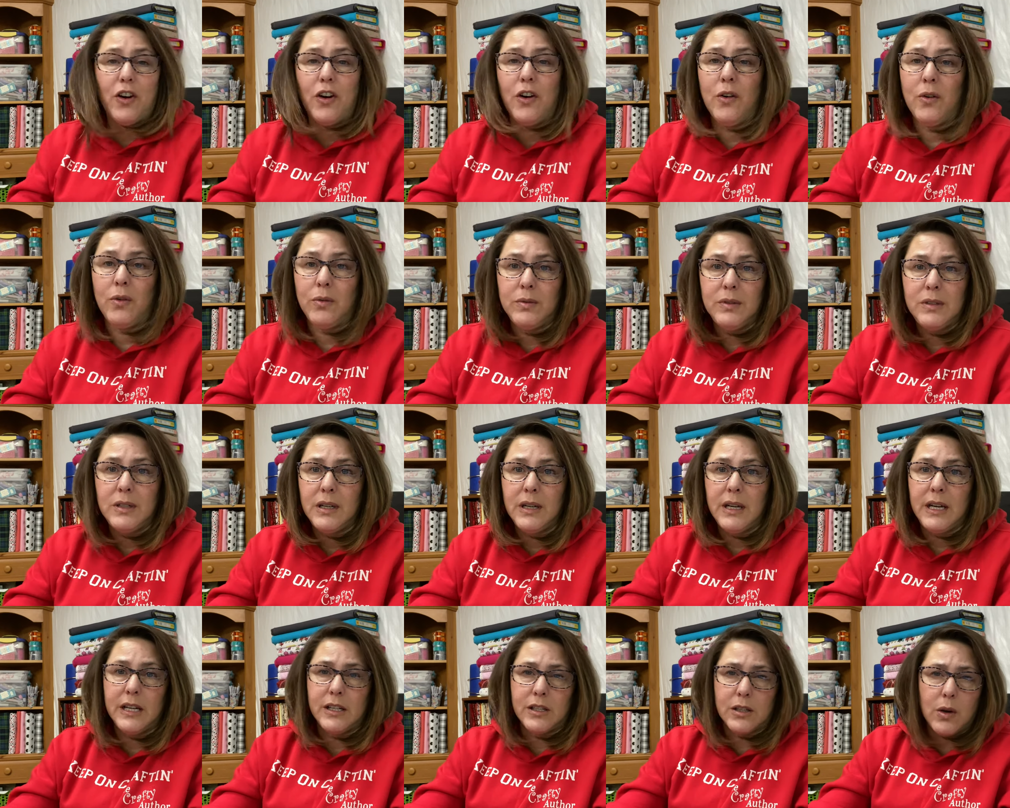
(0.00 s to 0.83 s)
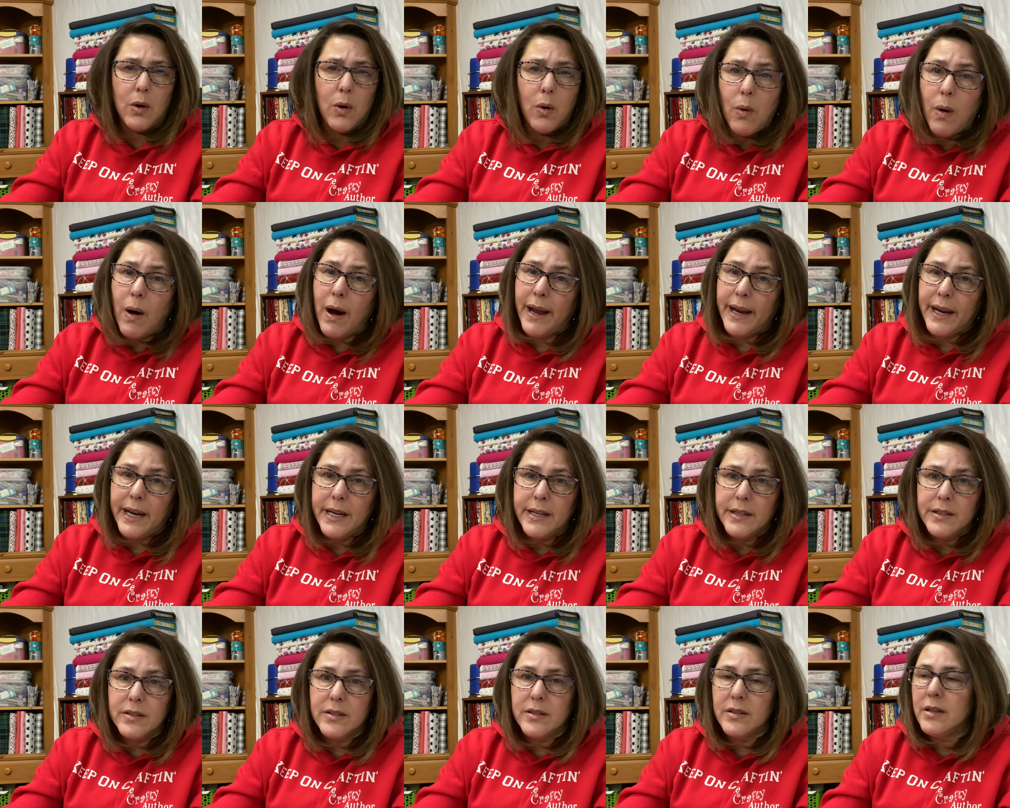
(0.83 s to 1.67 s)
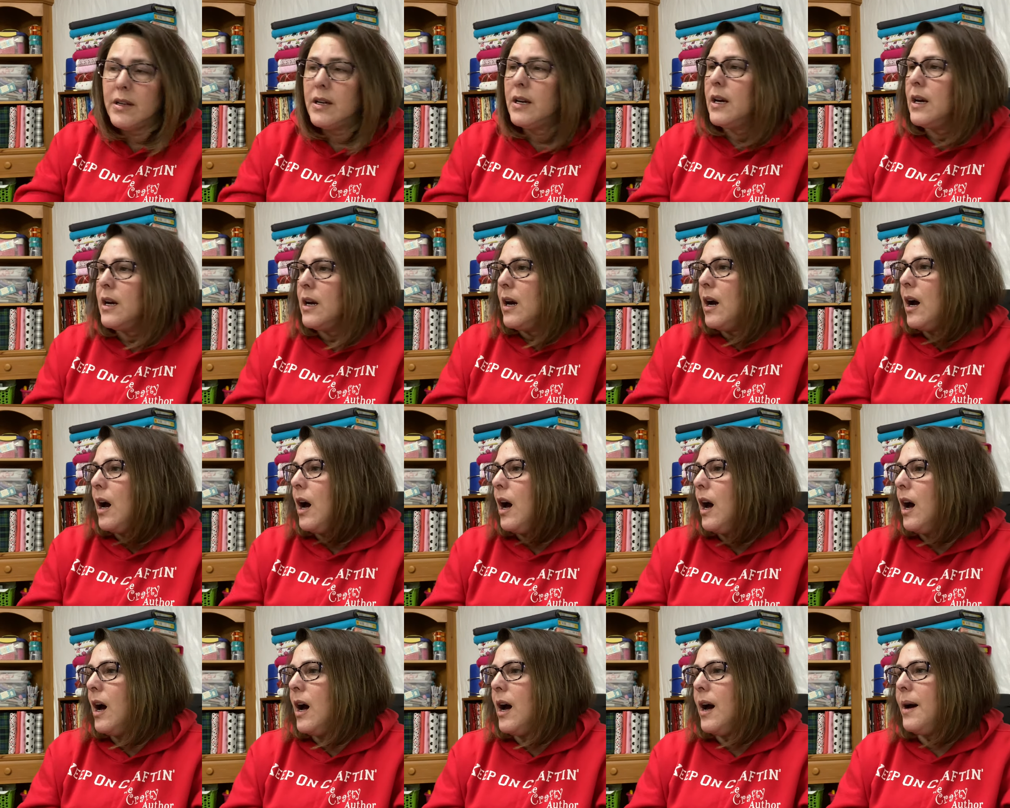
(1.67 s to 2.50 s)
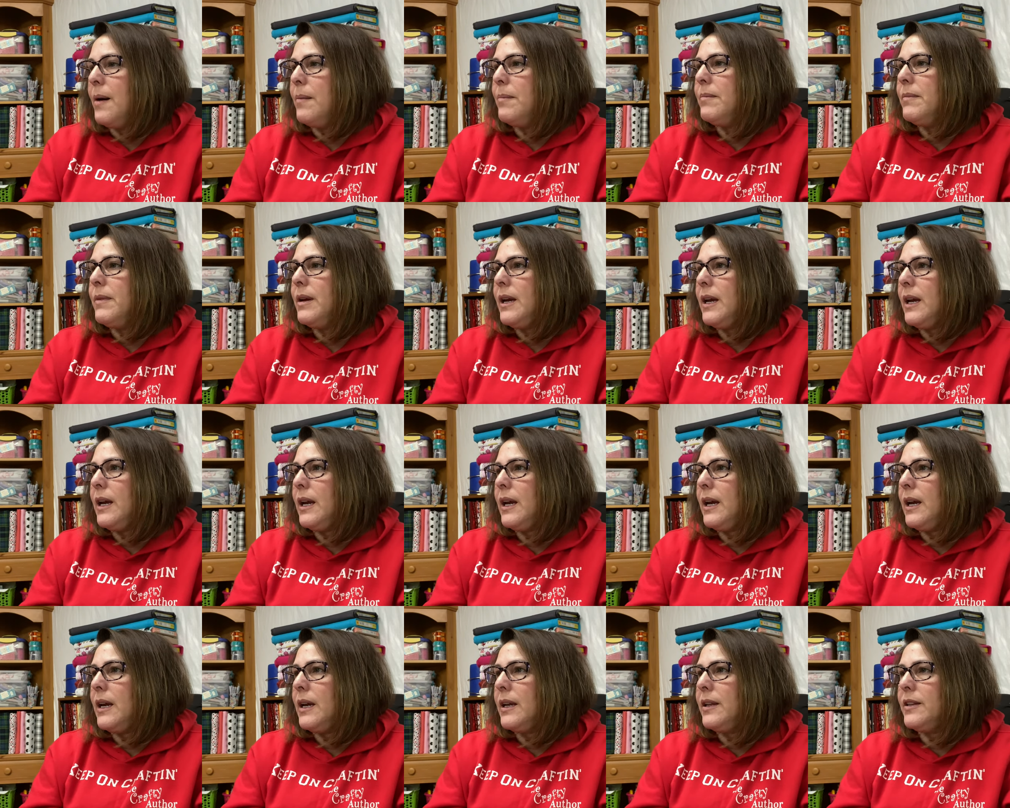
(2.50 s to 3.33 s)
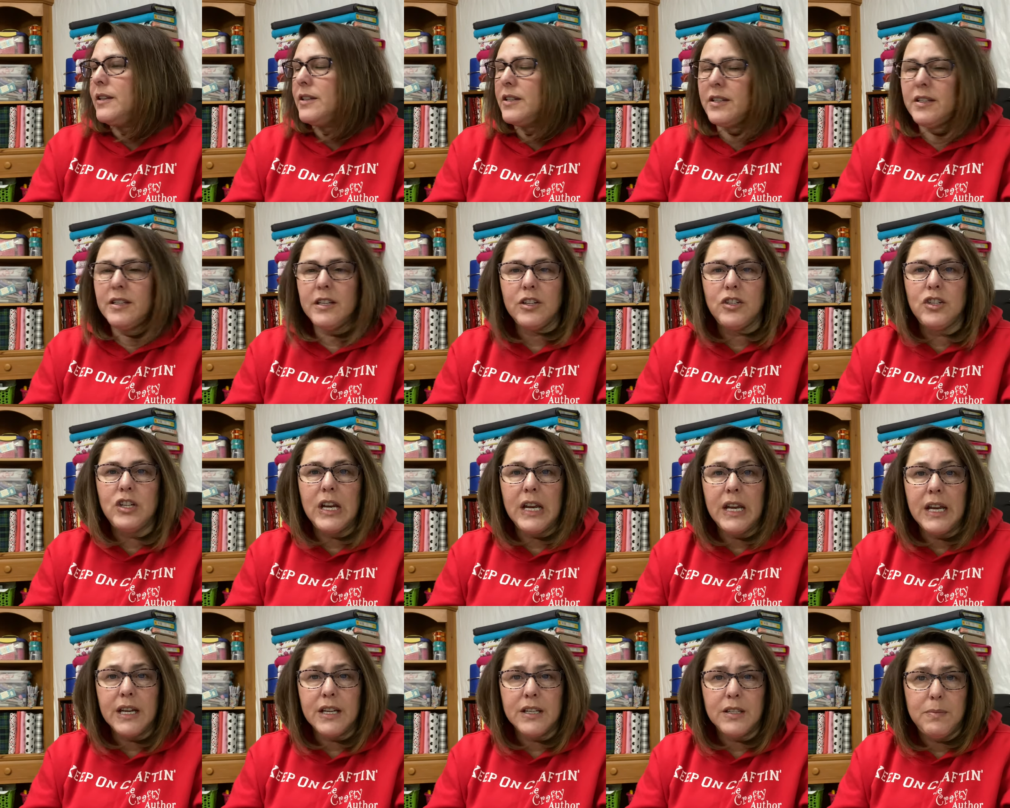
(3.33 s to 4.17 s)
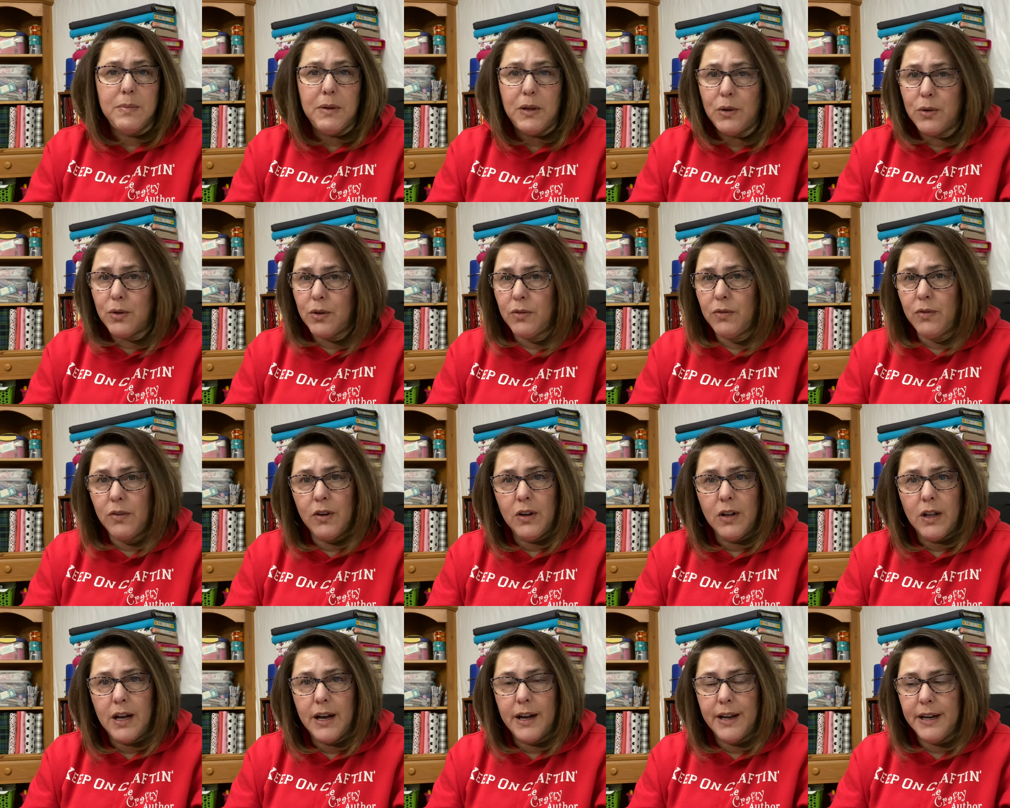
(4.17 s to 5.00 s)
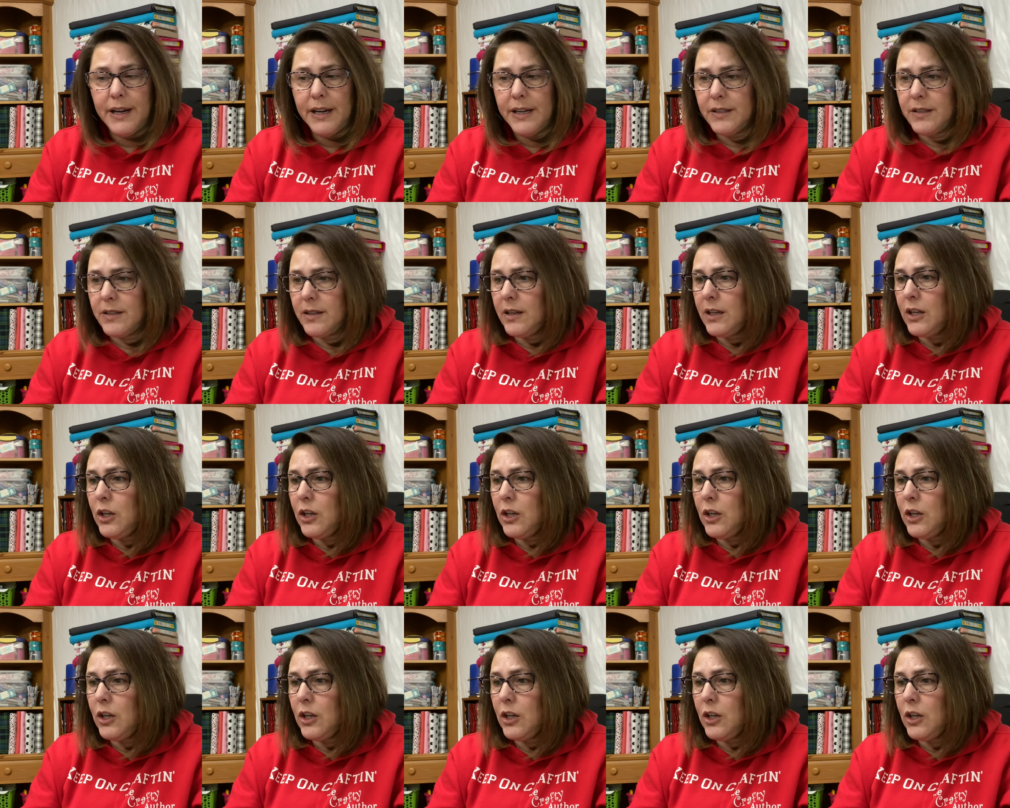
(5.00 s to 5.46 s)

owned. It's quiet. Um, the stitching is beautiful on it.